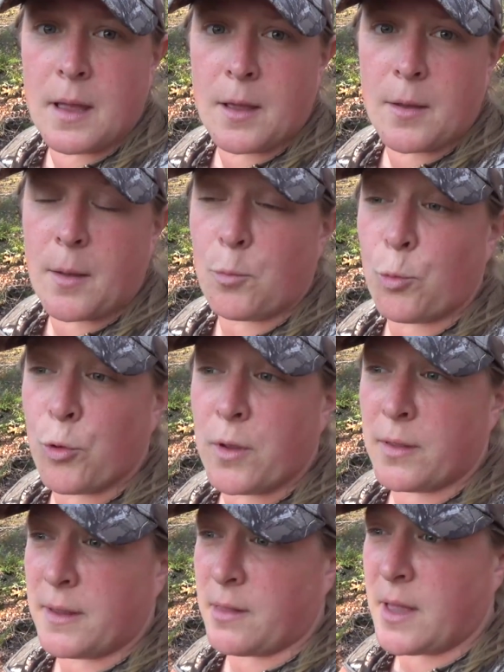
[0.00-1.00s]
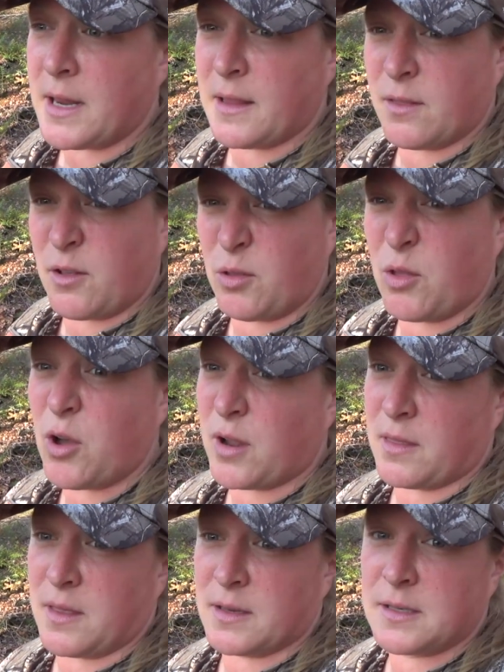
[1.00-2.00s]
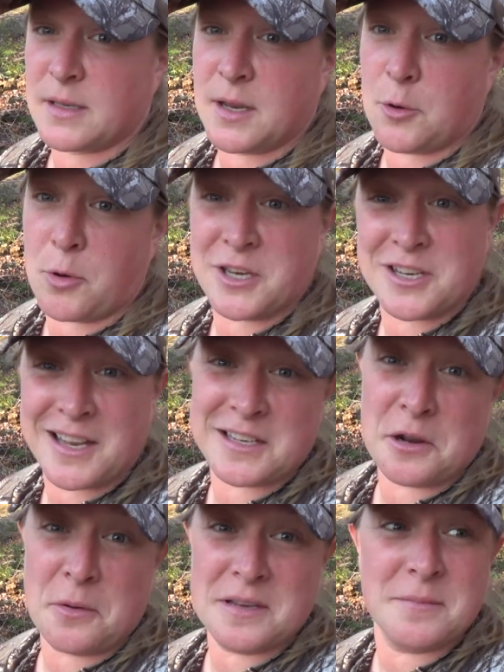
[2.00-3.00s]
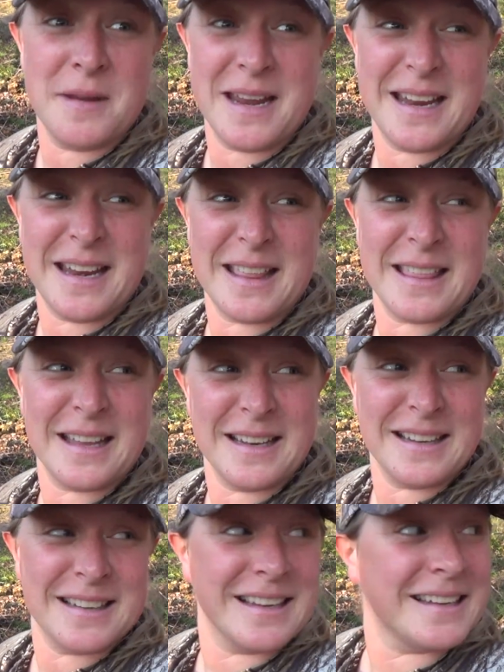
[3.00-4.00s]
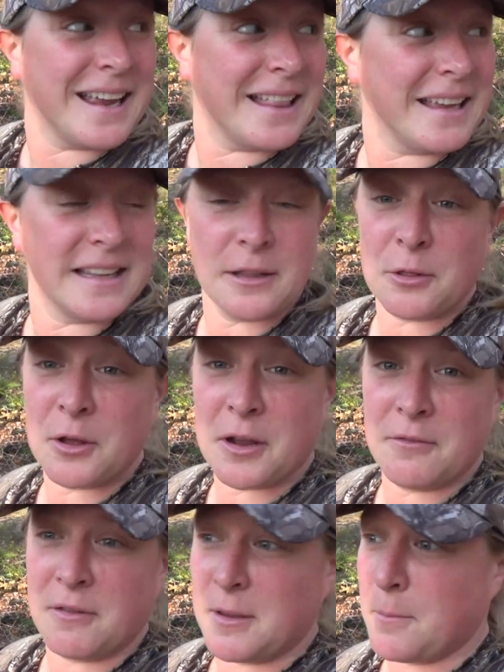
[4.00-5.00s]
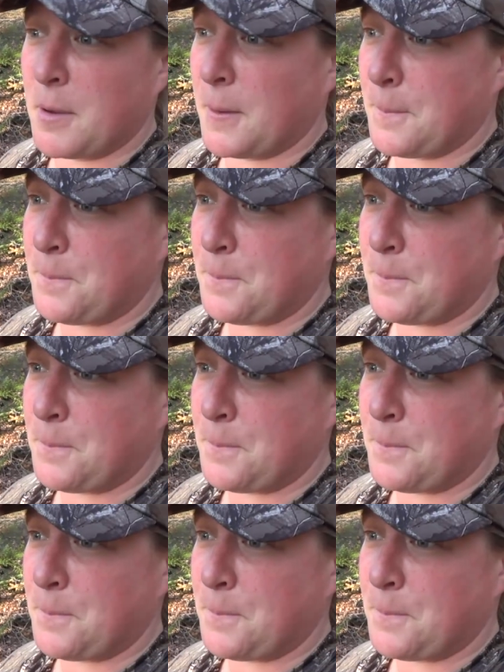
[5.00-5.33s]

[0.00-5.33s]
I'm really liking the look of this, which doesn't always mean anything just because I like the look of it, but